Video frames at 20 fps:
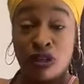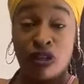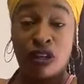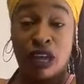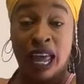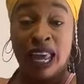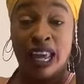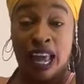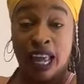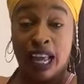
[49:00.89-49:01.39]
the,
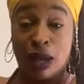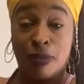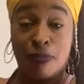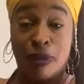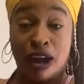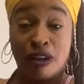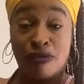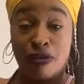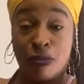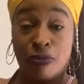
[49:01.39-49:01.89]
the I, I
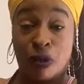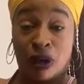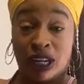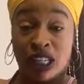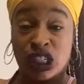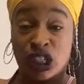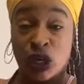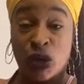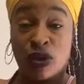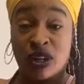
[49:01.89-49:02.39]
come back
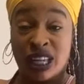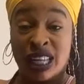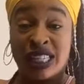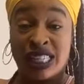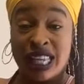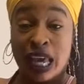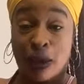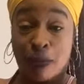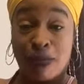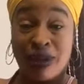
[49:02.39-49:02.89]
report because, you know,
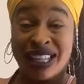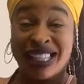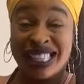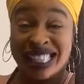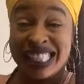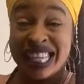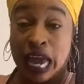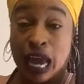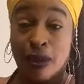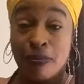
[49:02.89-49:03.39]
it's
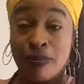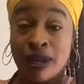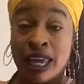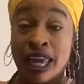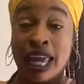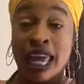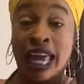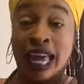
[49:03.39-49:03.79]
campaign time.